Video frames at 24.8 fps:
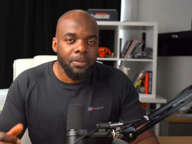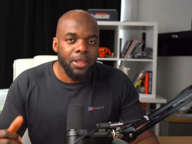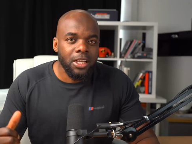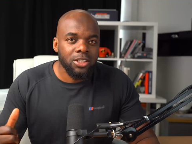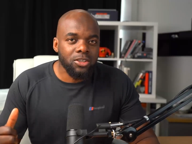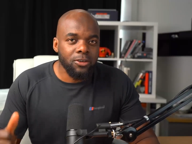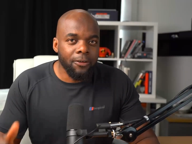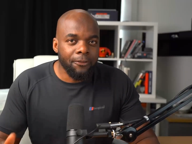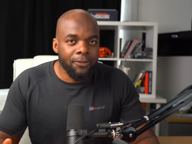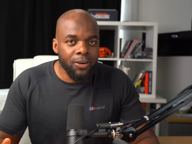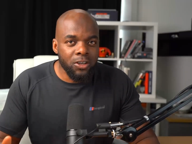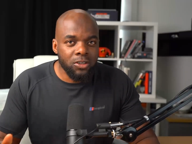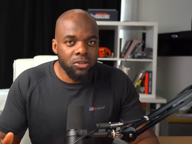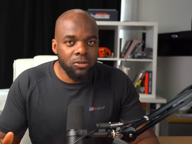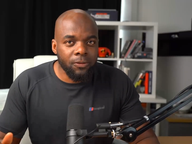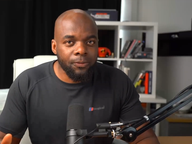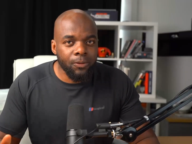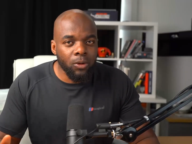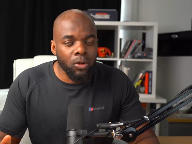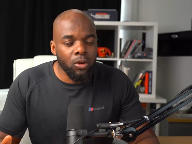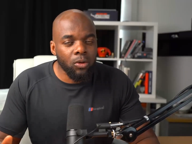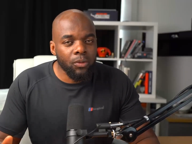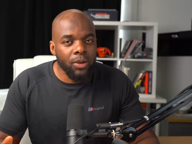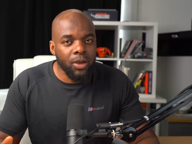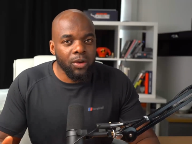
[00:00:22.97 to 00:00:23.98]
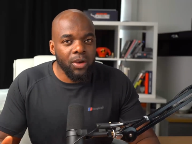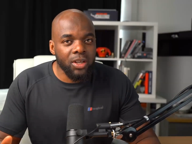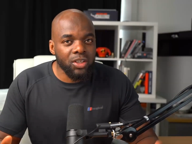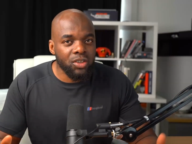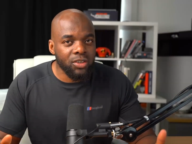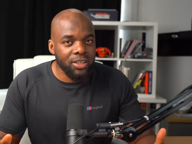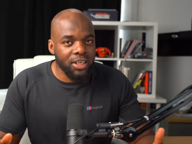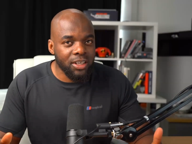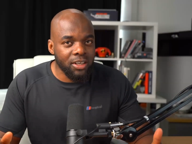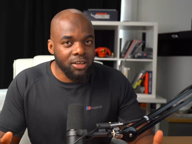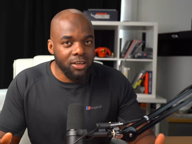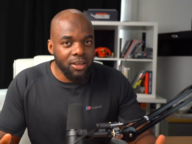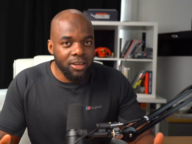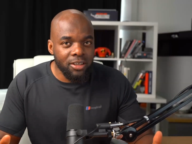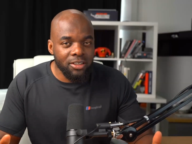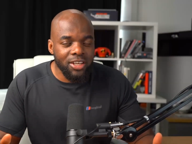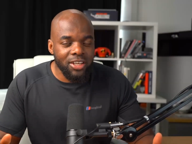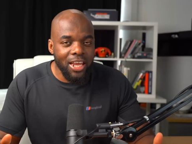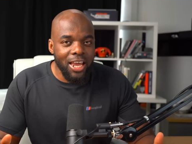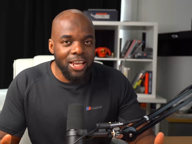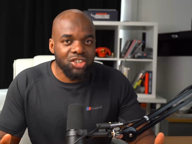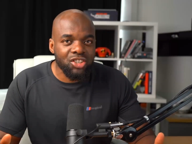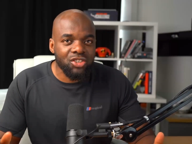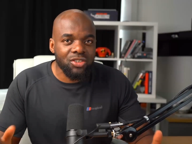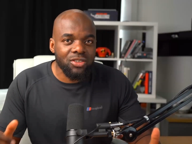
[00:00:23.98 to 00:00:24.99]
So first of all, we're going to need
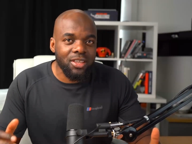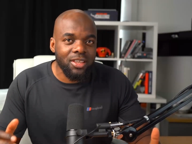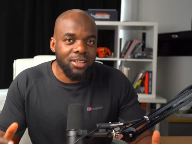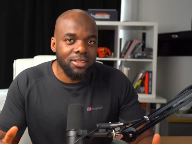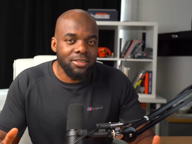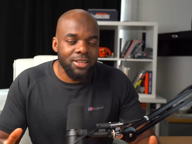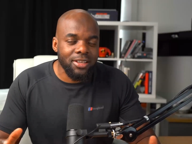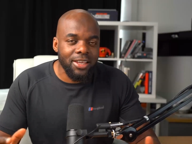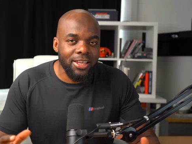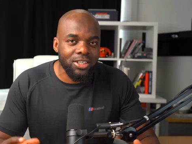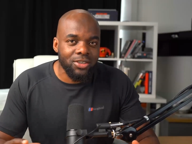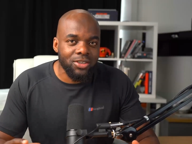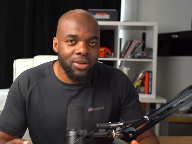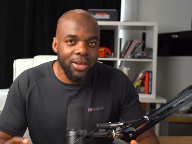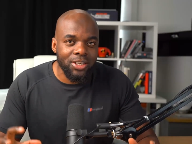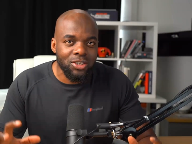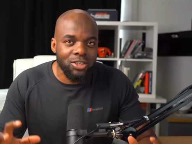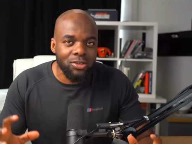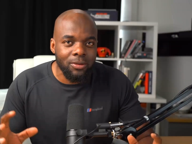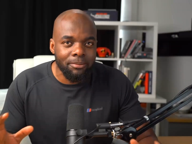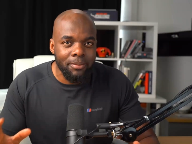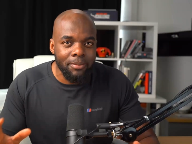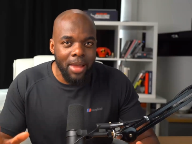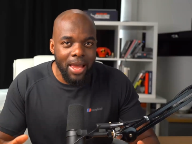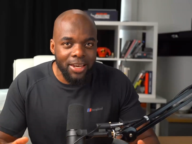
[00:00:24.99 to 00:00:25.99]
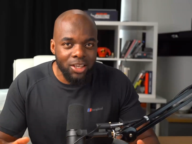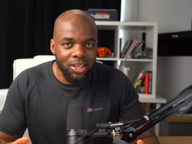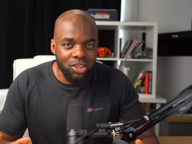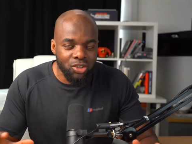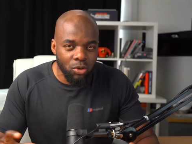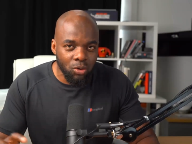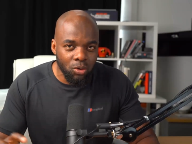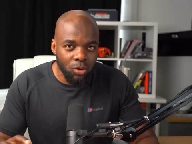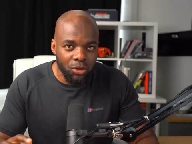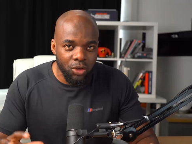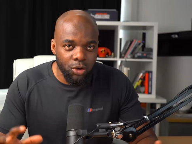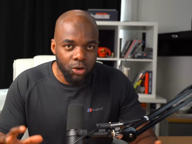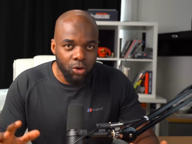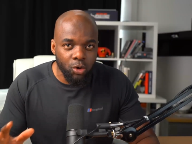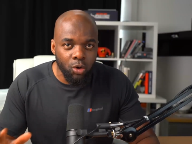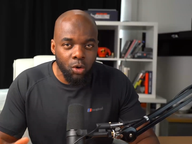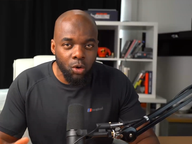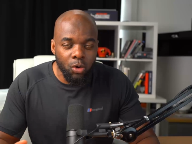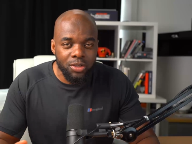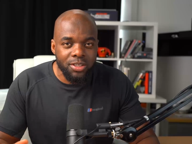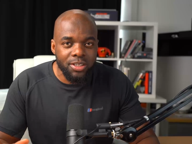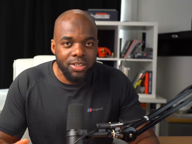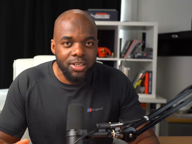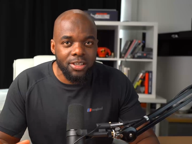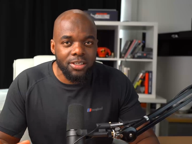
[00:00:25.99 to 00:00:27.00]
LearnDash. This is going to manage all your
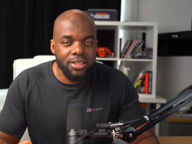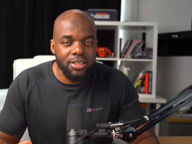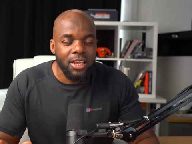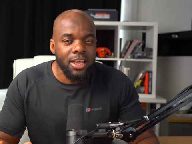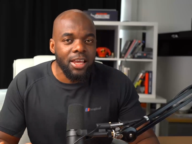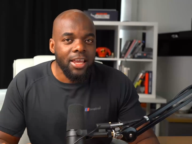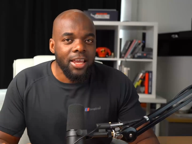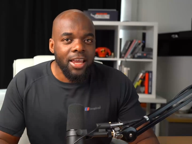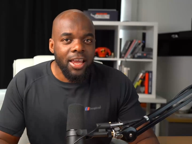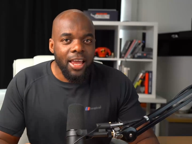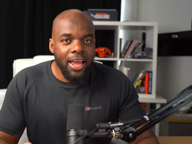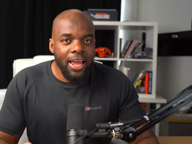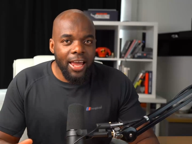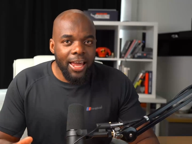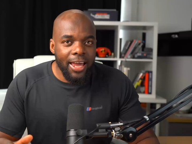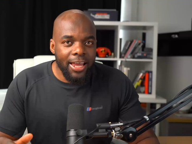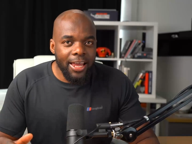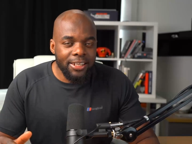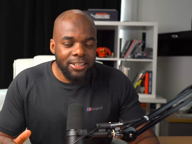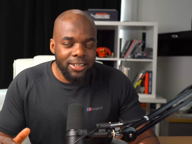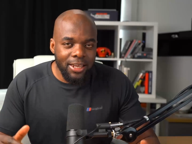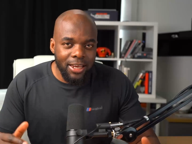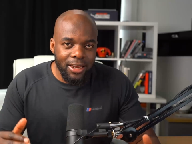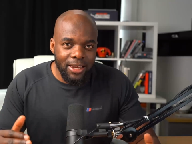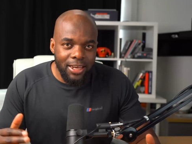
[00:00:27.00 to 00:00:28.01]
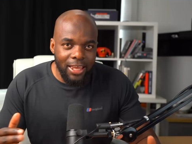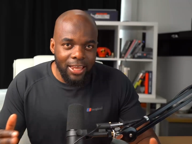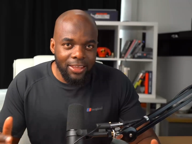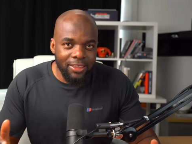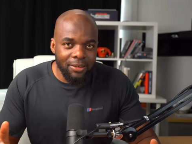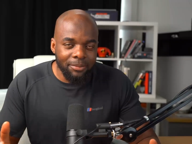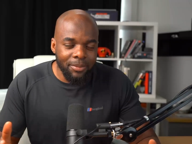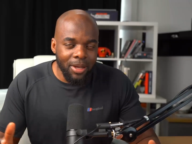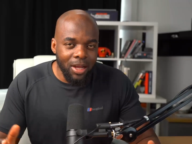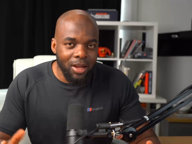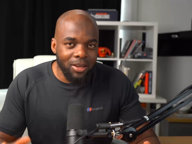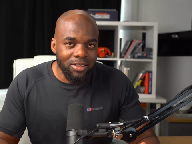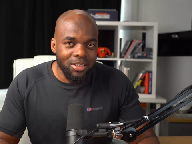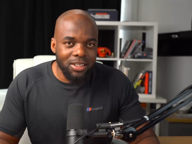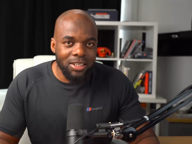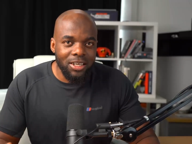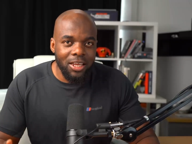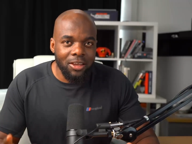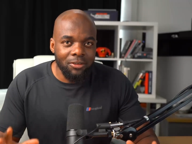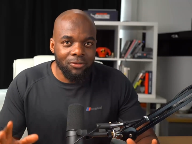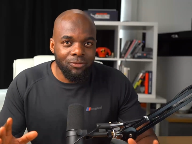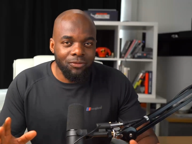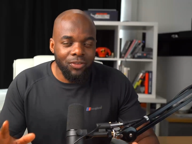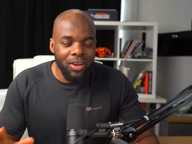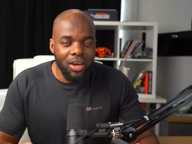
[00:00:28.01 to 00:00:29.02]
courses and lay them out in
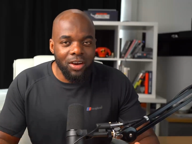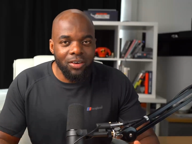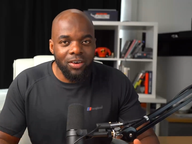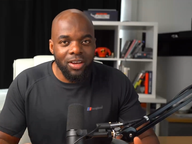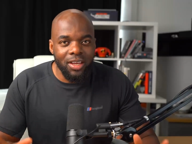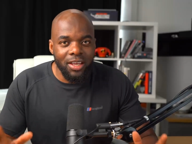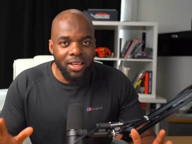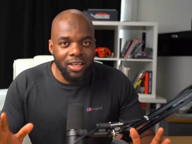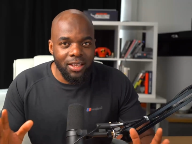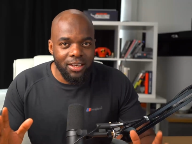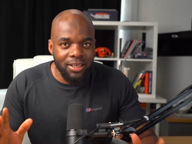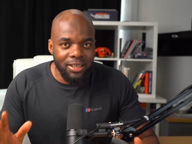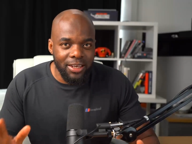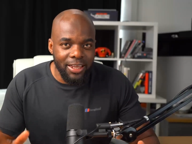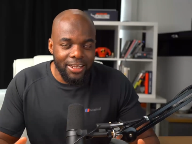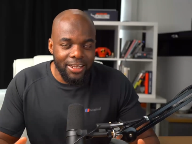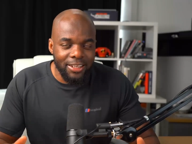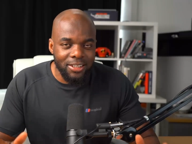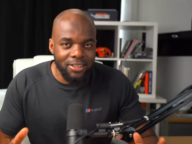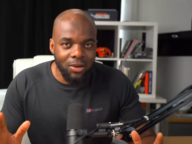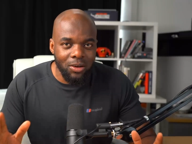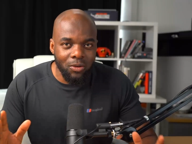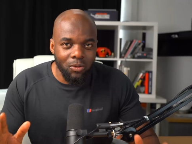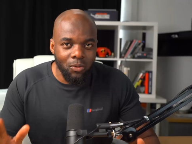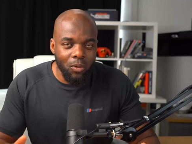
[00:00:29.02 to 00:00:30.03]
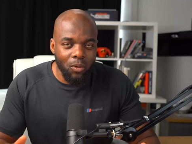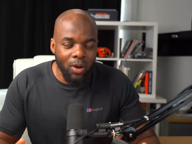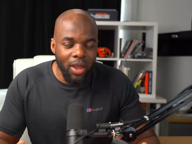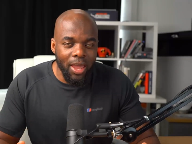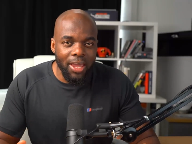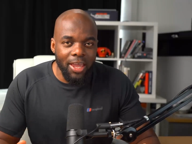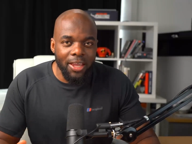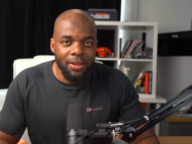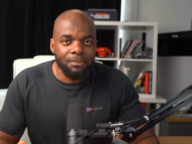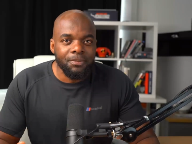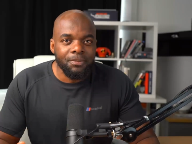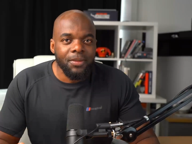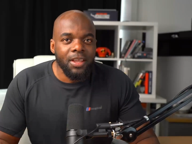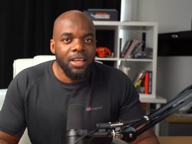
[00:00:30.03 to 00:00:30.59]
a very neat way.